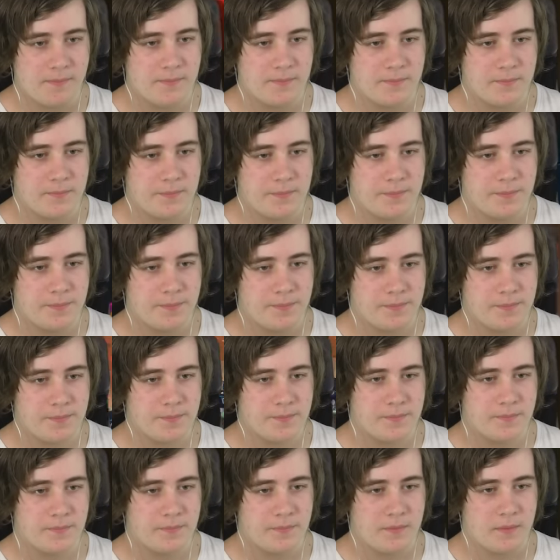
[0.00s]

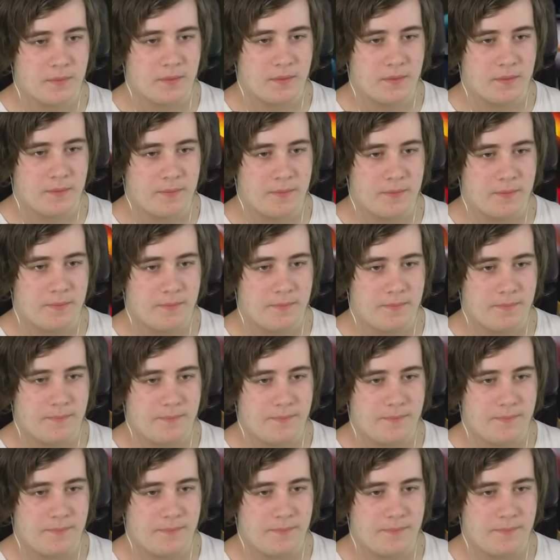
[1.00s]
Nobody speaks.